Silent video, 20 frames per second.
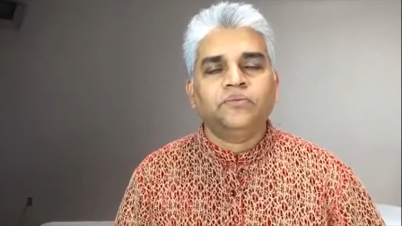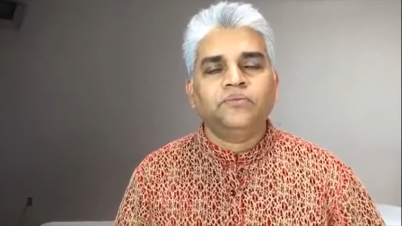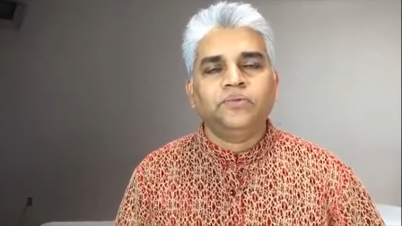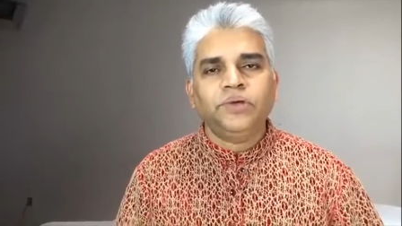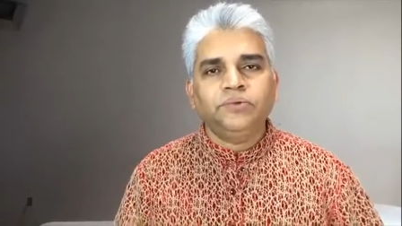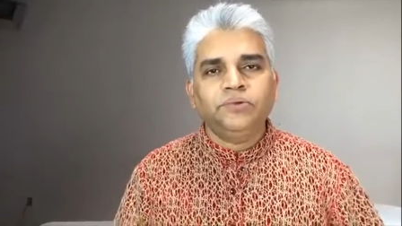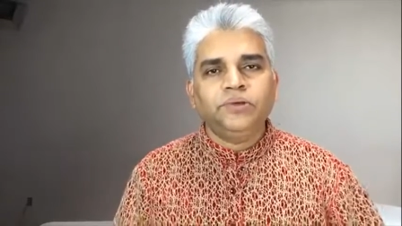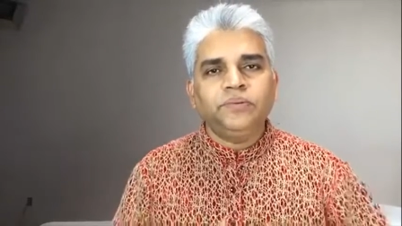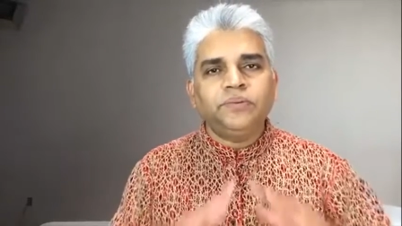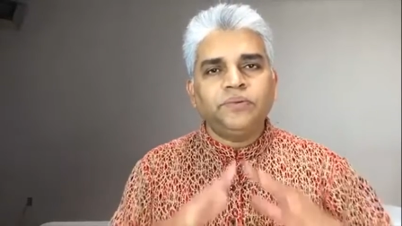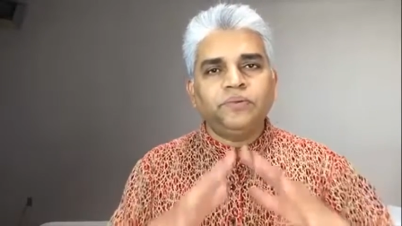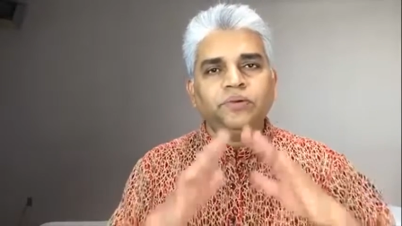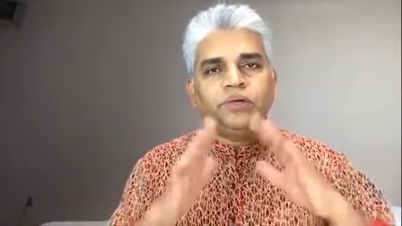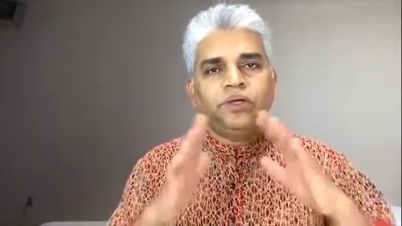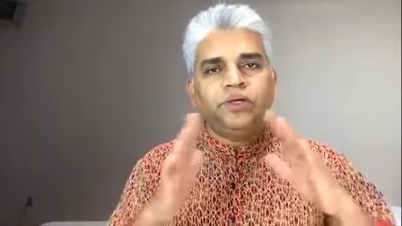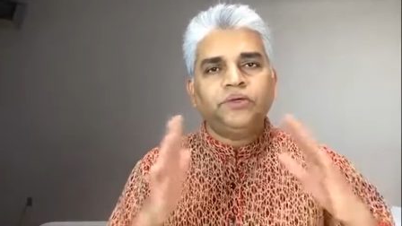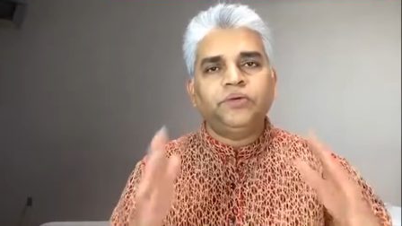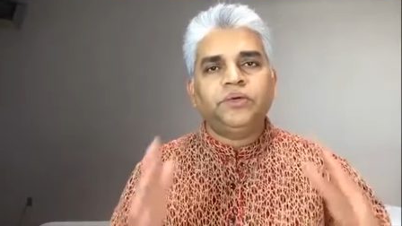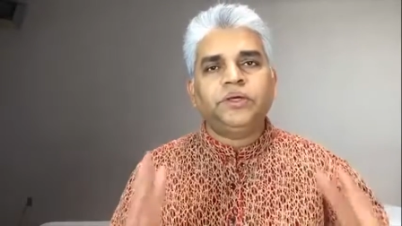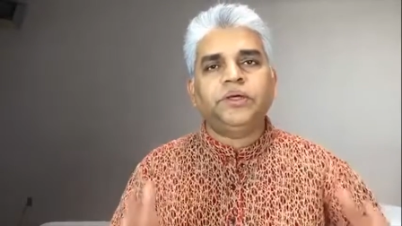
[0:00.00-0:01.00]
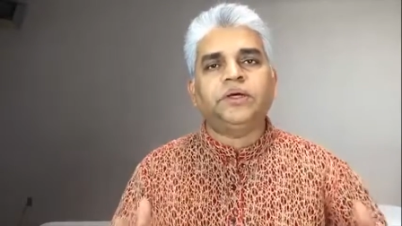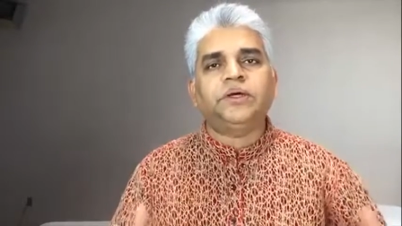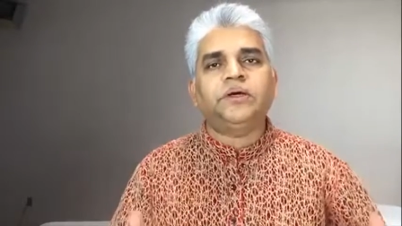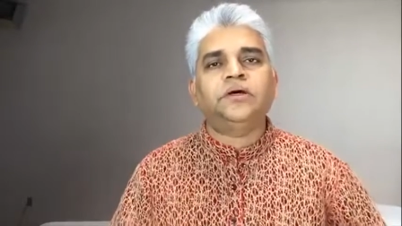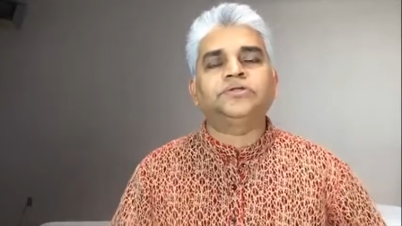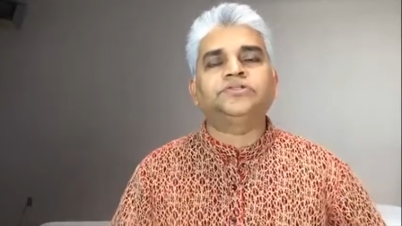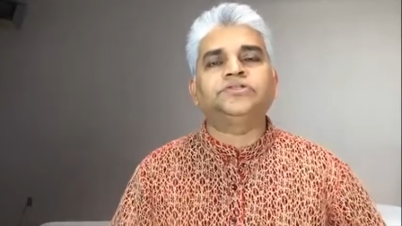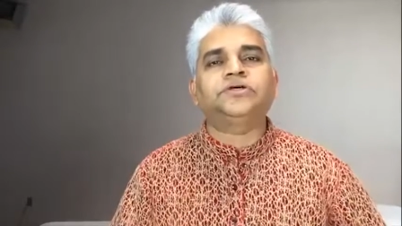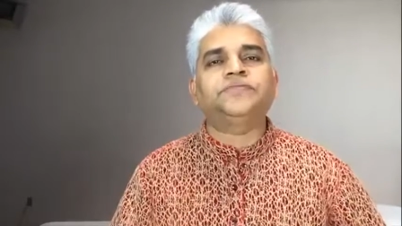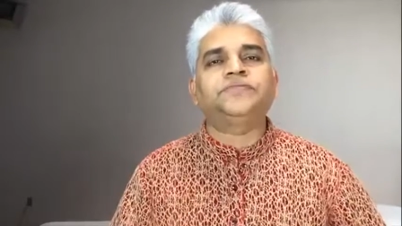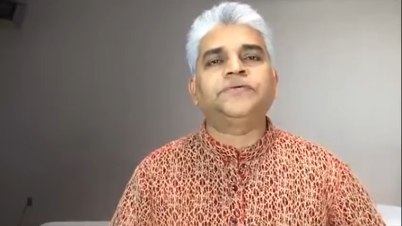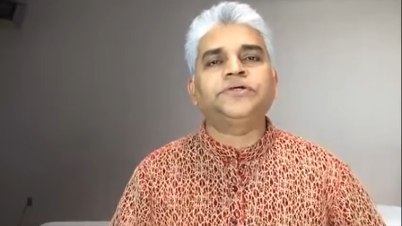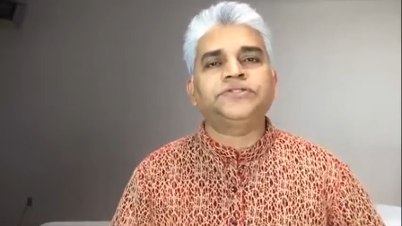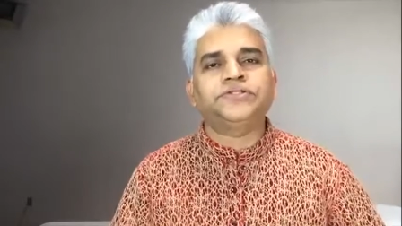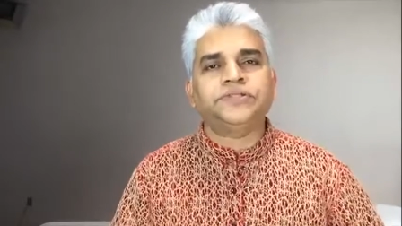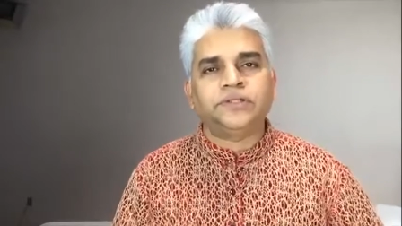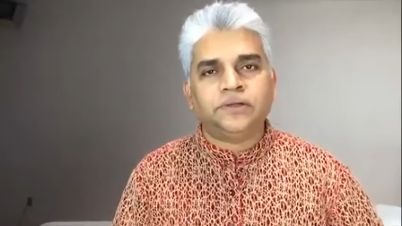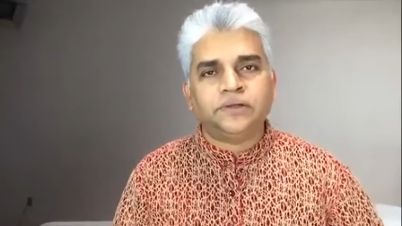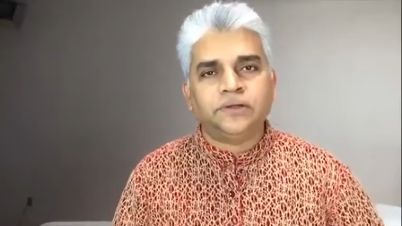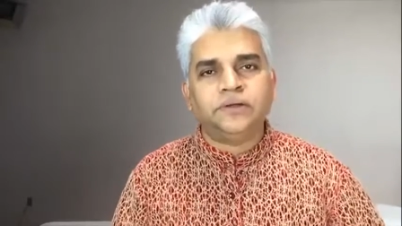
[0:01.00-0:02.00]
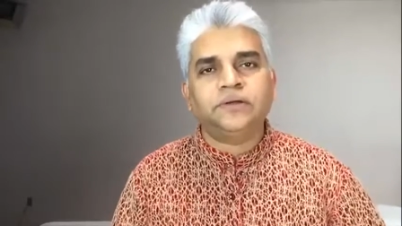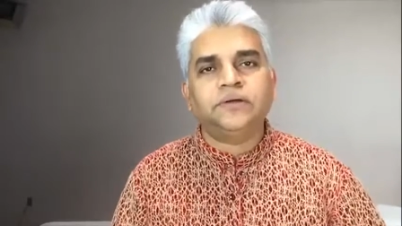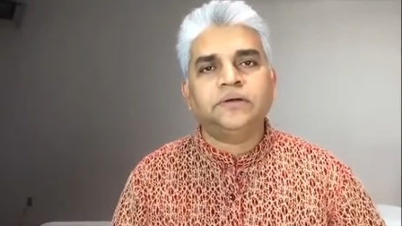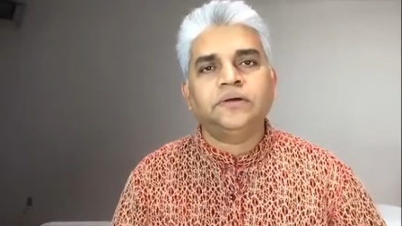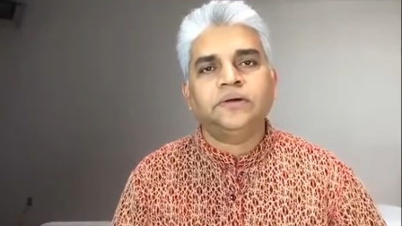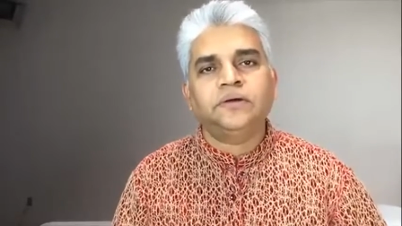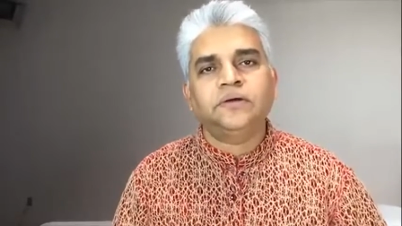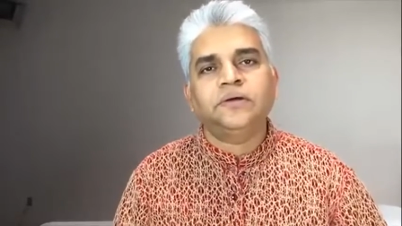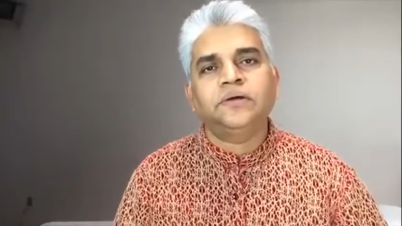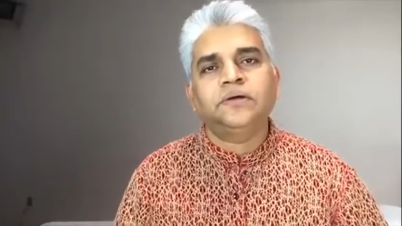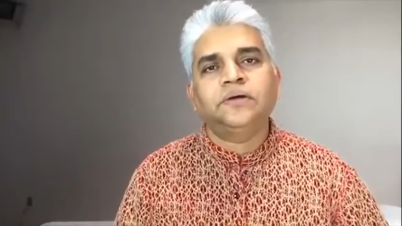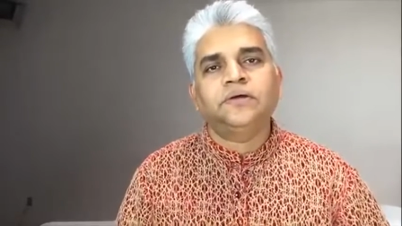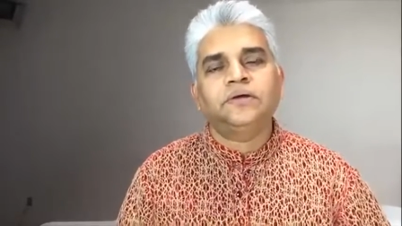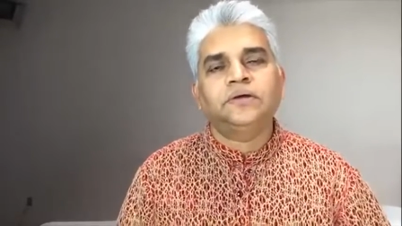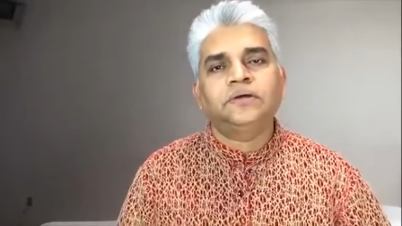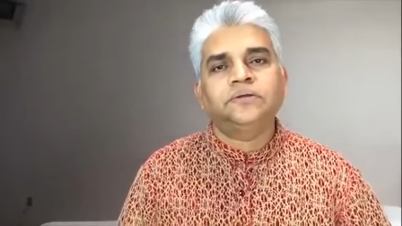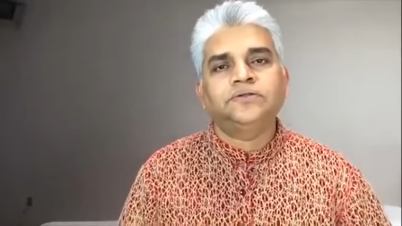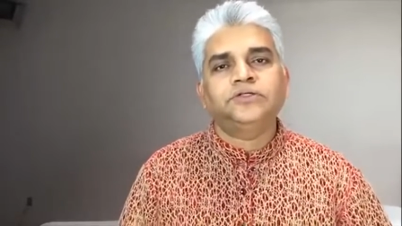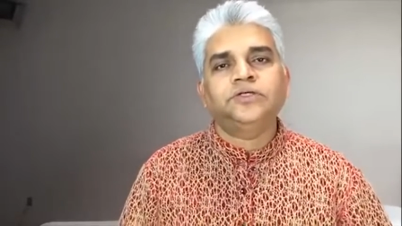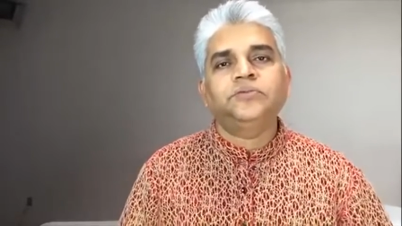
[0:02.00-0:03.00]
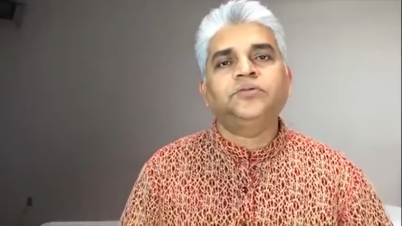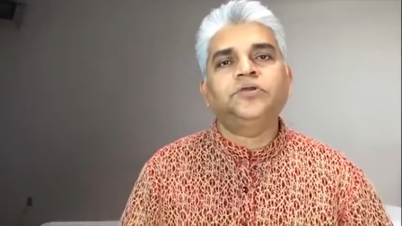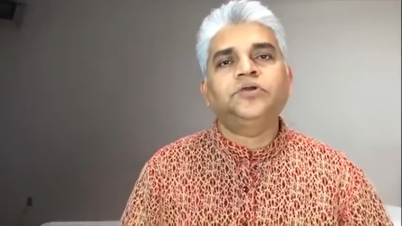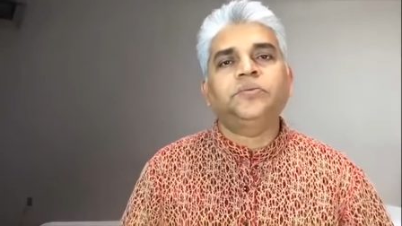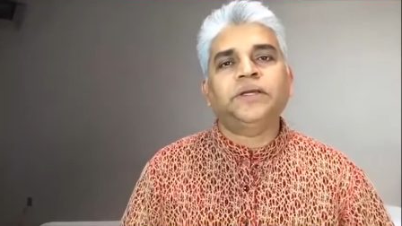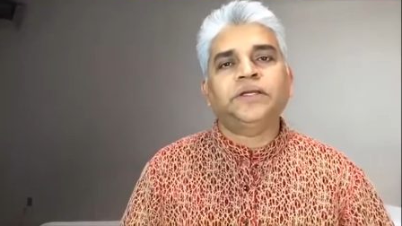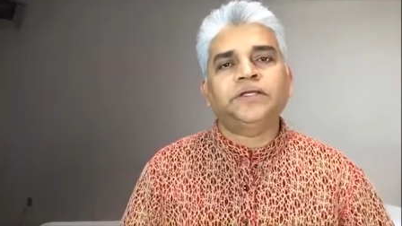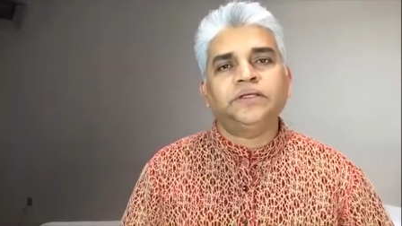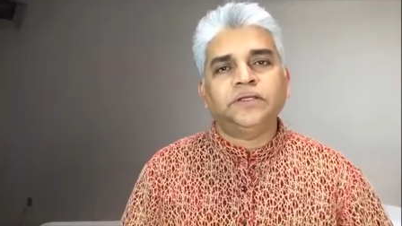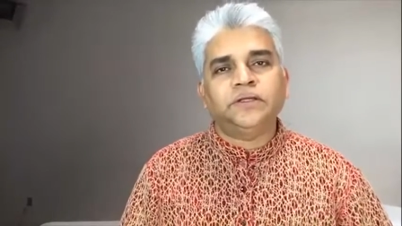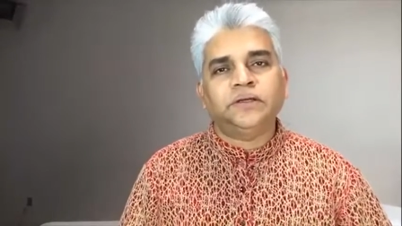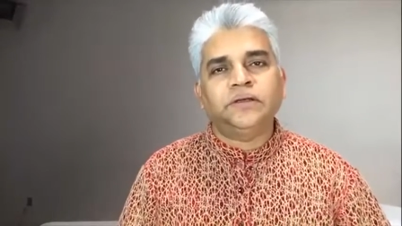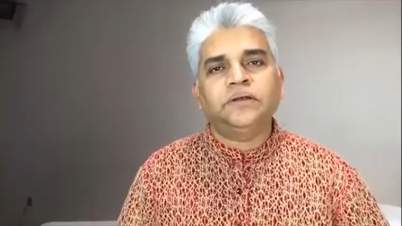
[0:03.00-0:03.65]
we will be only doing a superficial, symptomatical